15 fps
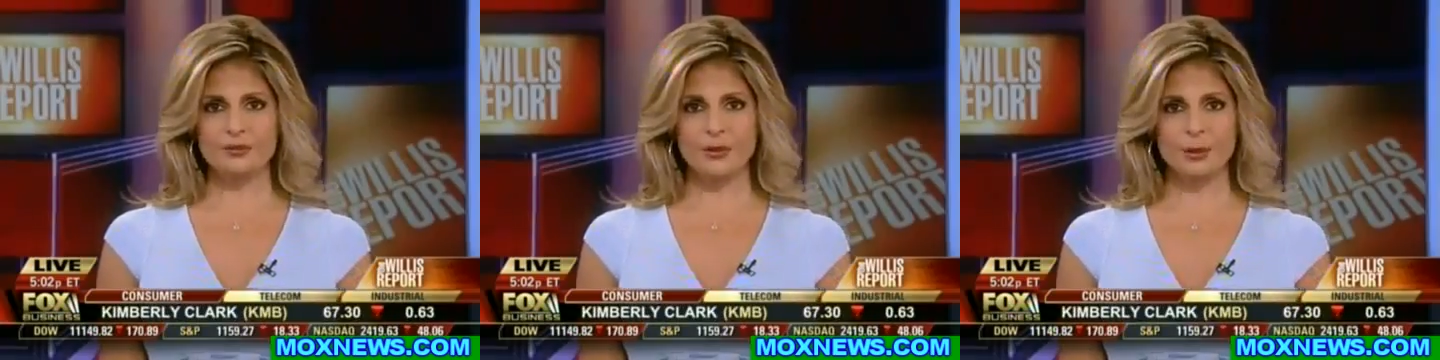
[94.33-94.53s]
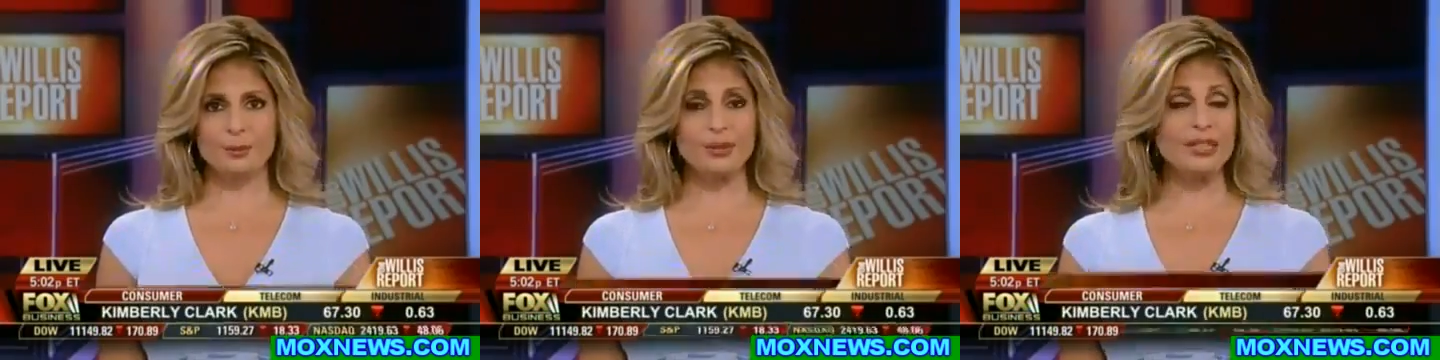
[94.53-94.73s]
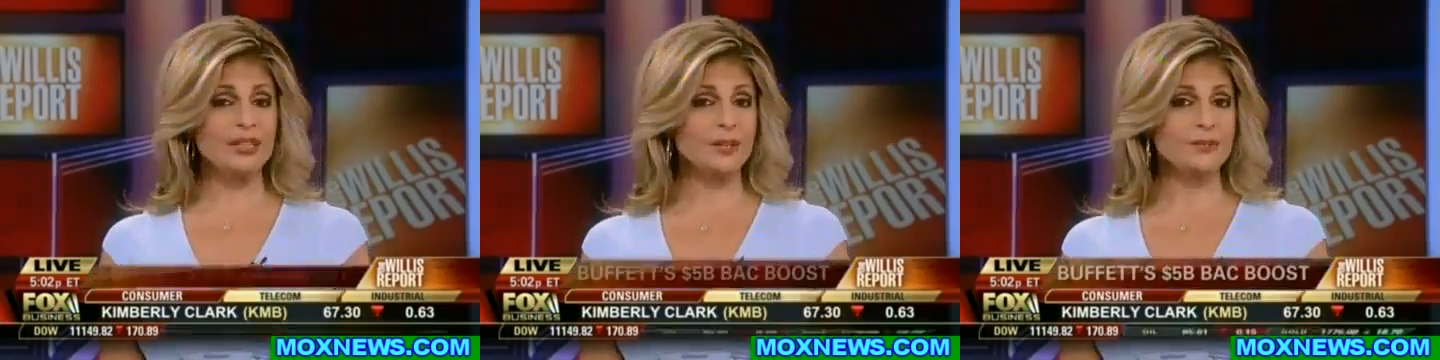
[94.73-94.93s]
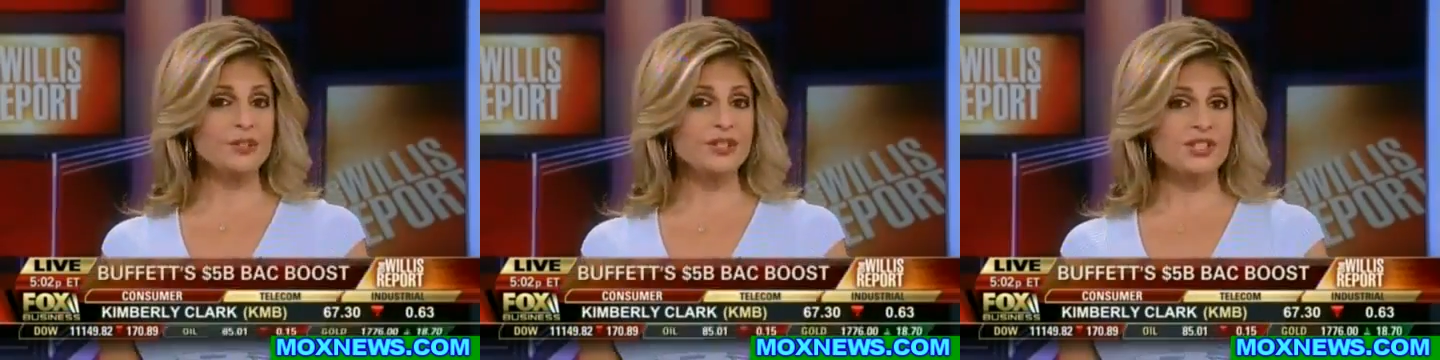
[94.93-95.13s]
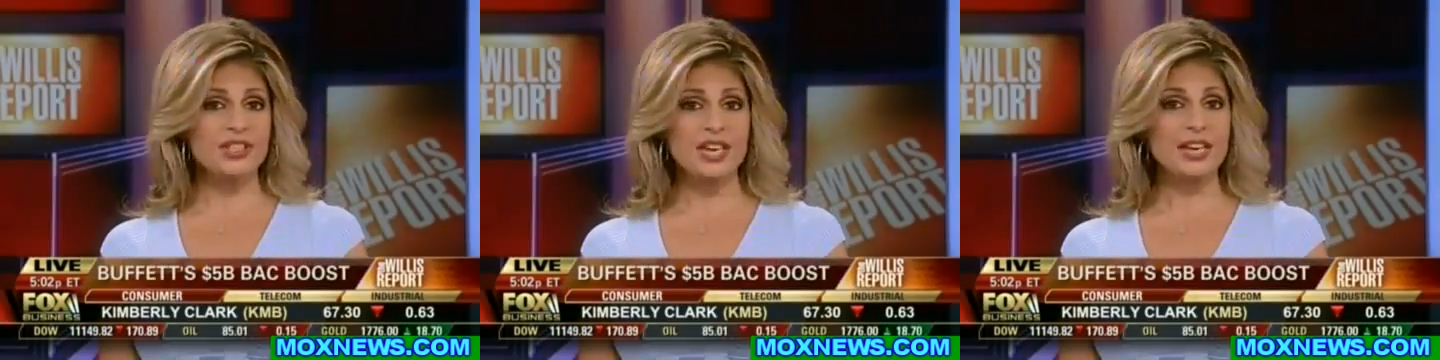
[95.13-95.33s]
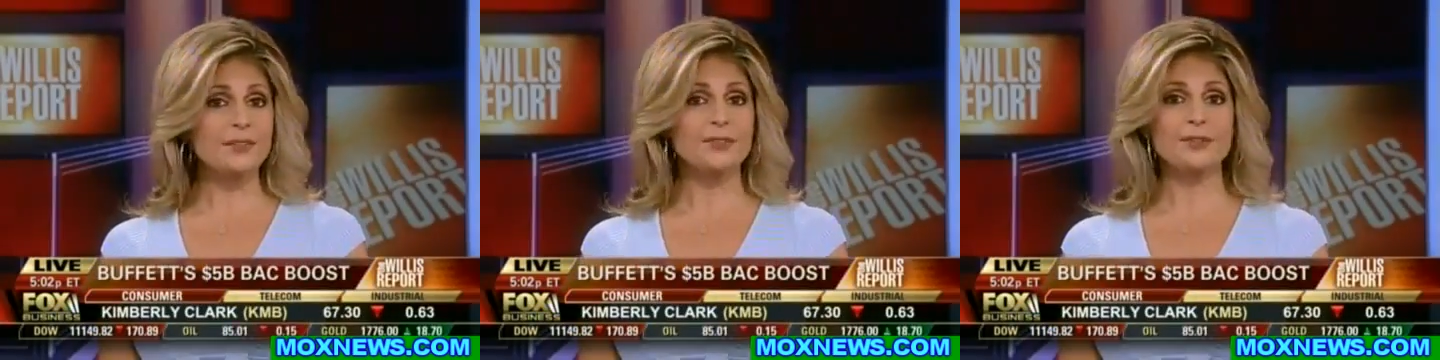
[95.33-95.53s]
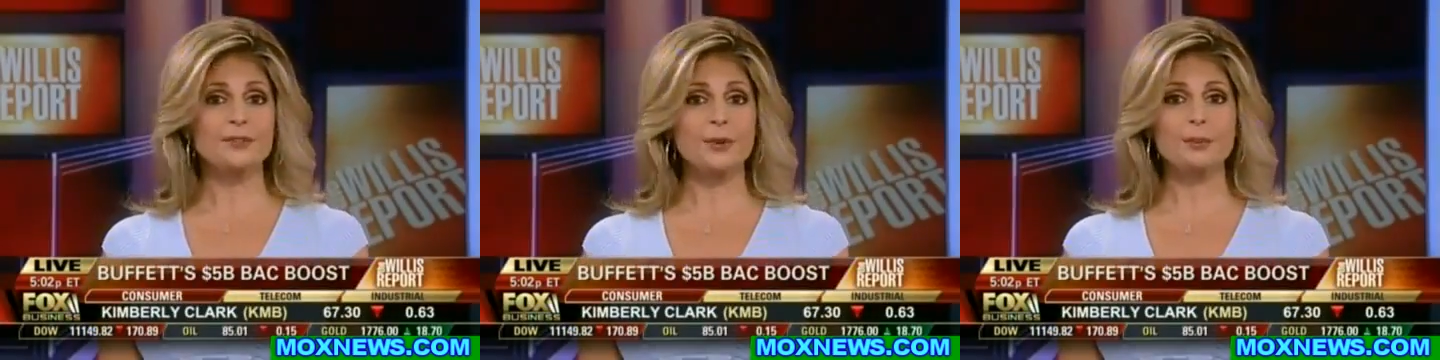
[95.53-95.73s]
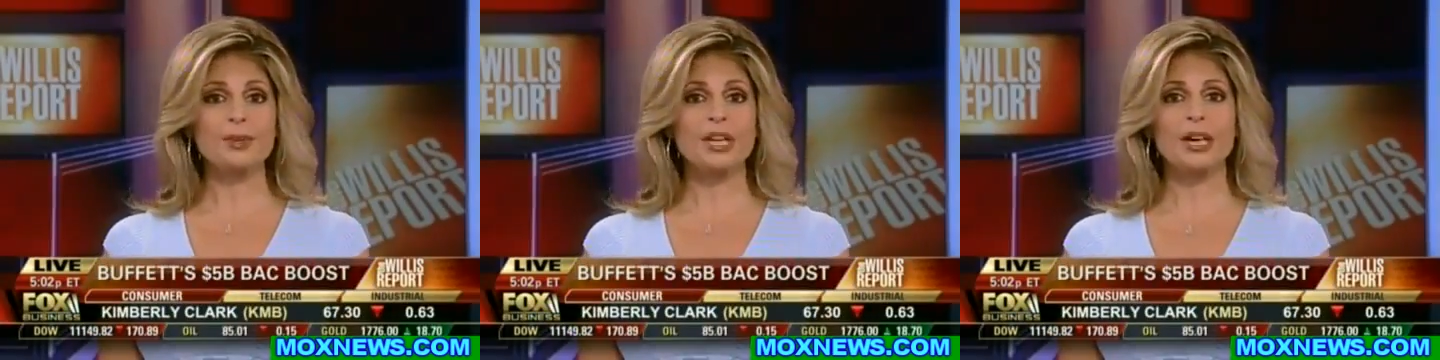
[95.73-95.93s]
firm be enough to save it
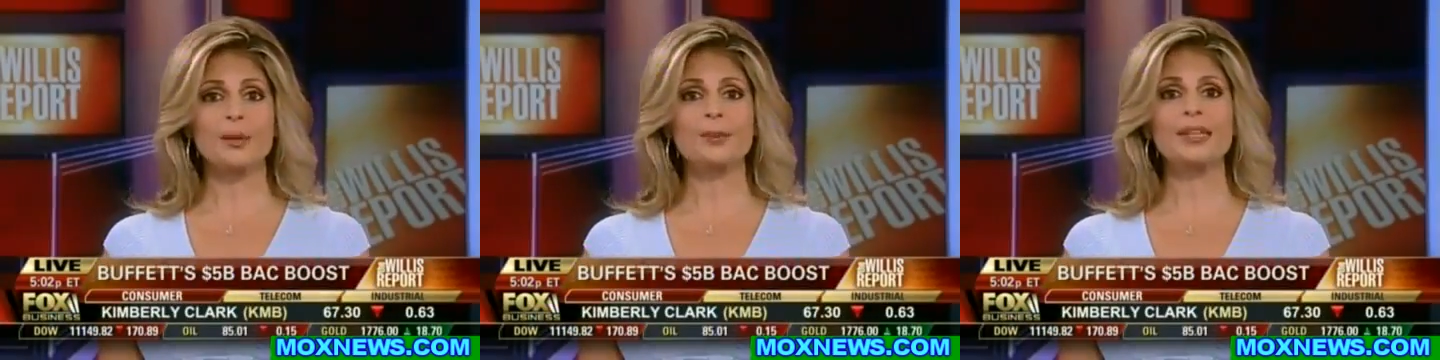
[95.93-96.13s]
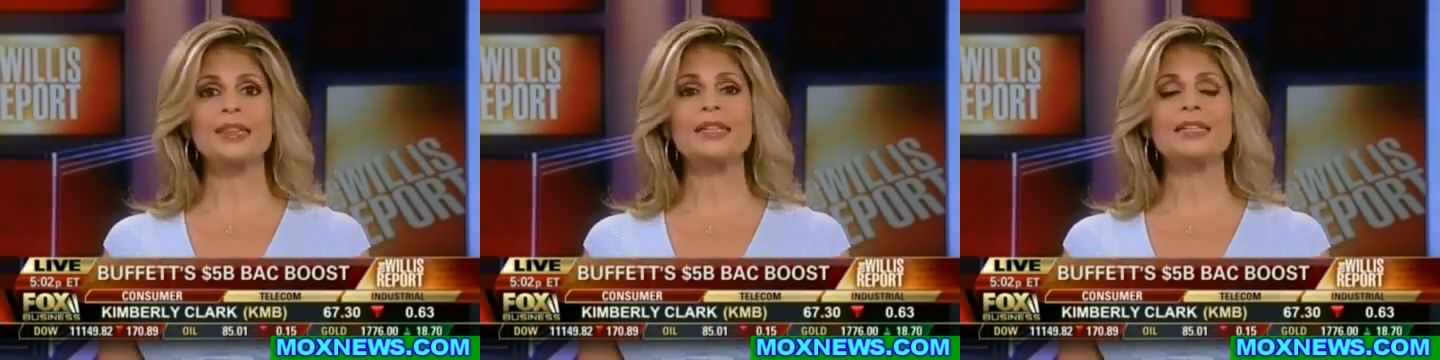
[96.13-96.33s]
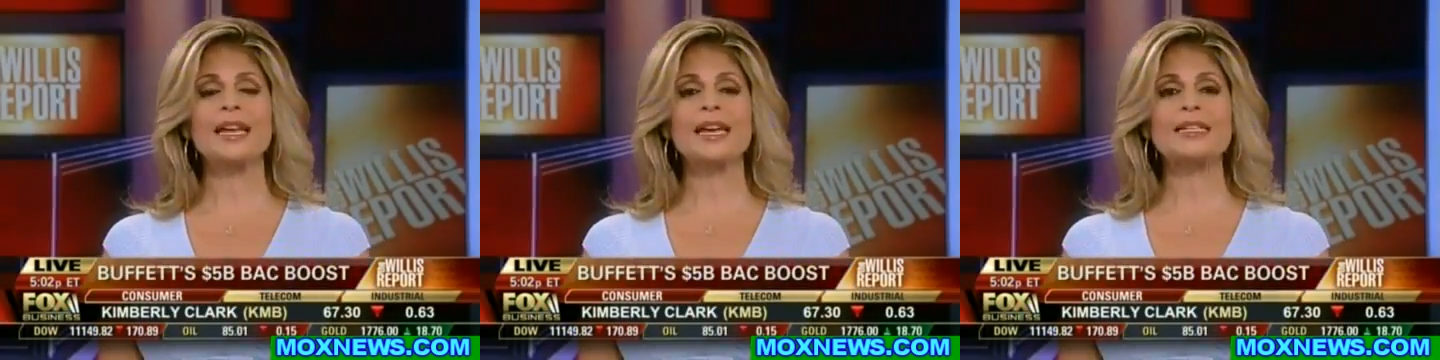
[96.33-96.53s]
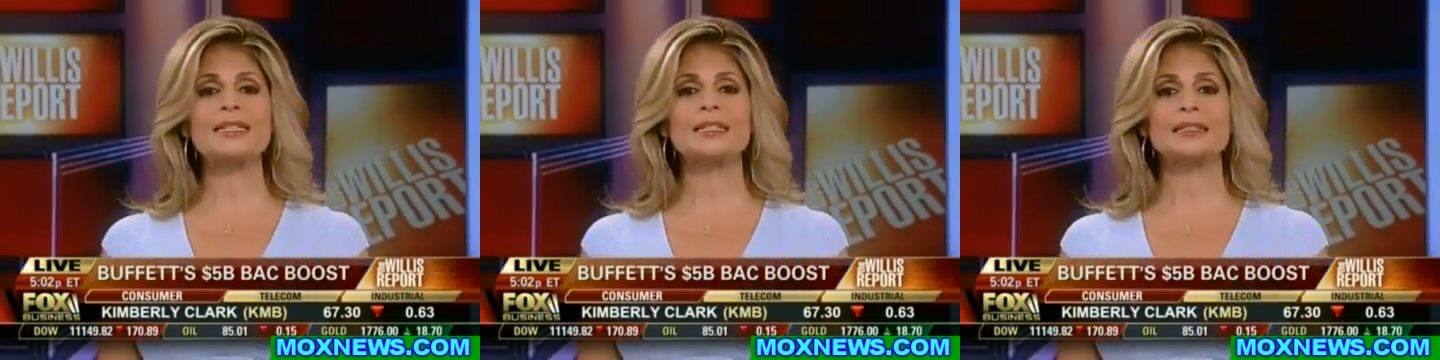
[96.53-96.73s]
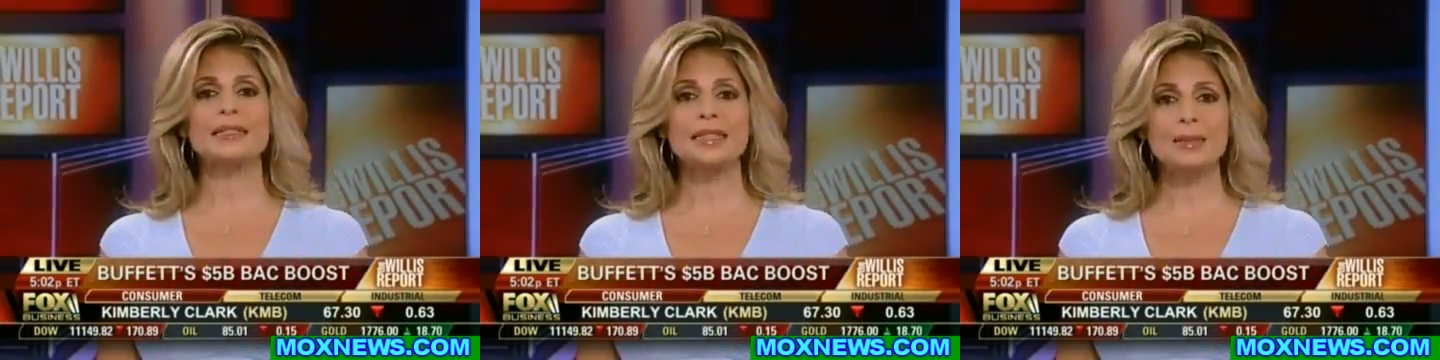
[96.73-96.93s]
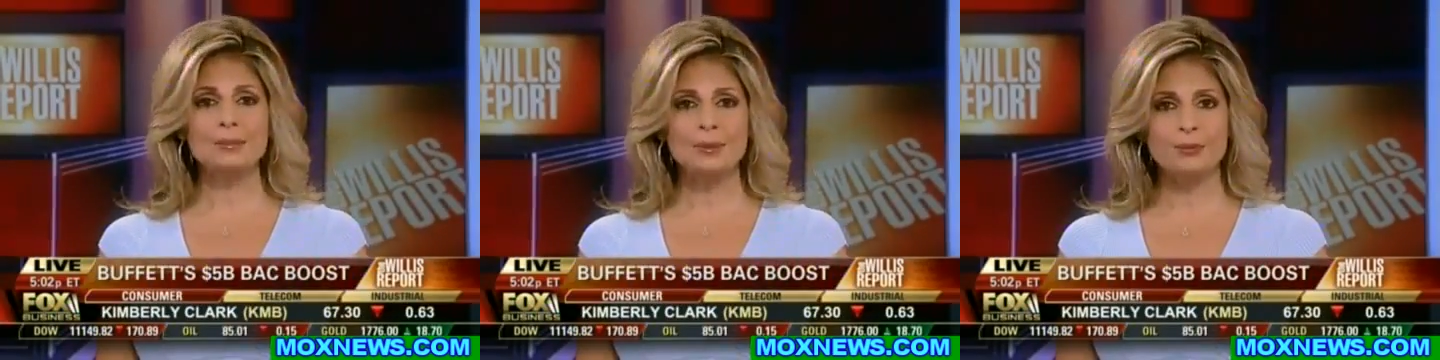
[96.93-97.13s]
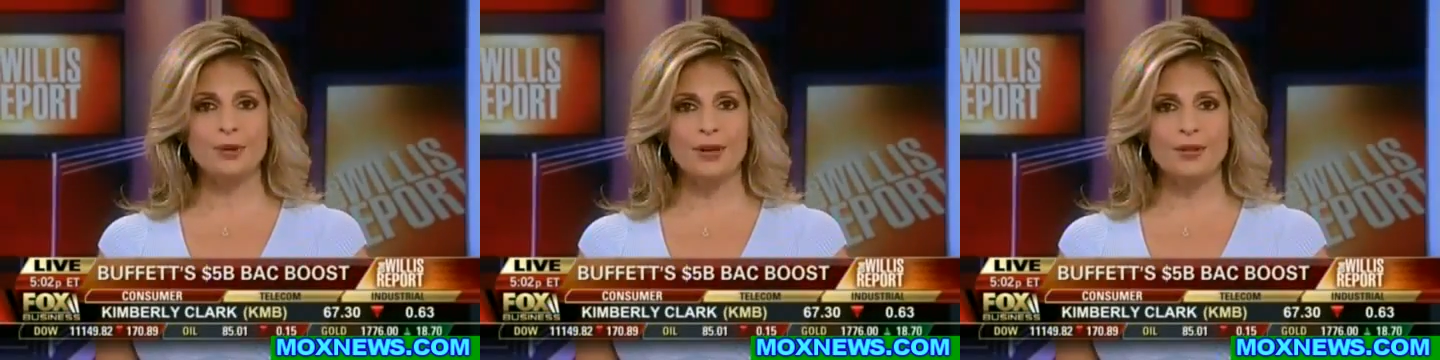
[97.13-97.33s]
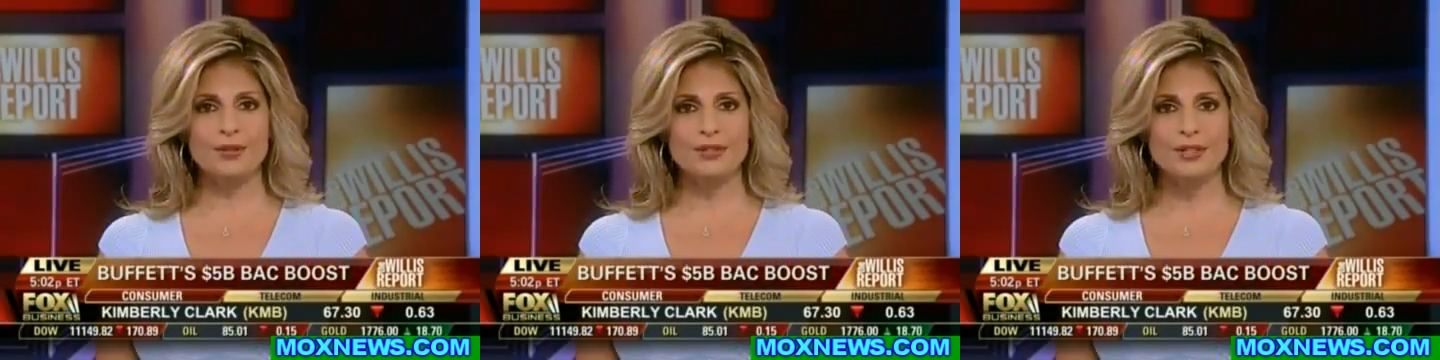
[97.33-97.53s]
from becoming the next Lehman
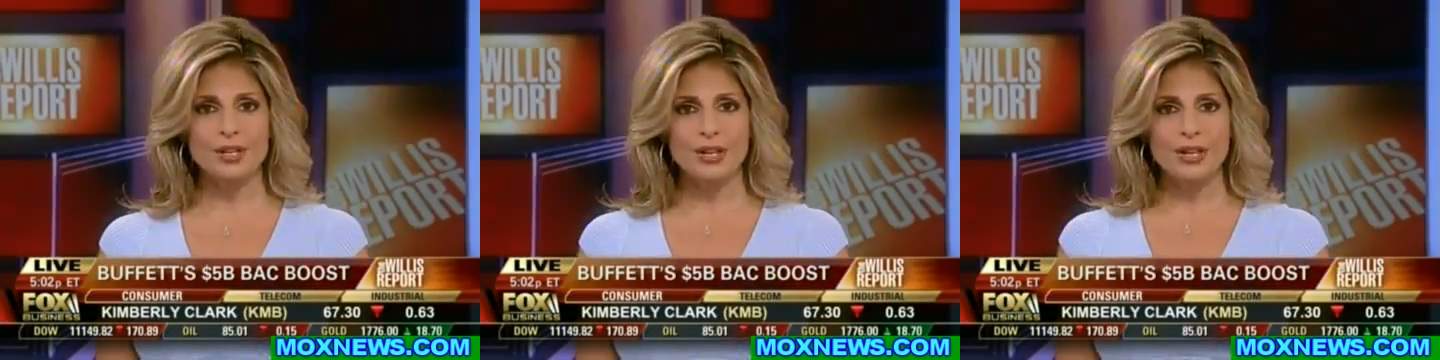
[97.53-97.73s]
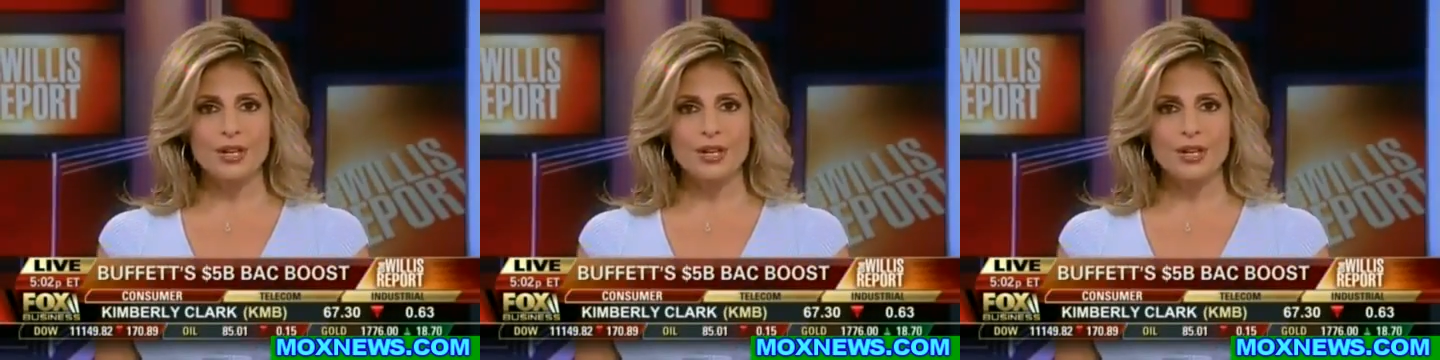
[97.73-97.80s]
Brothers?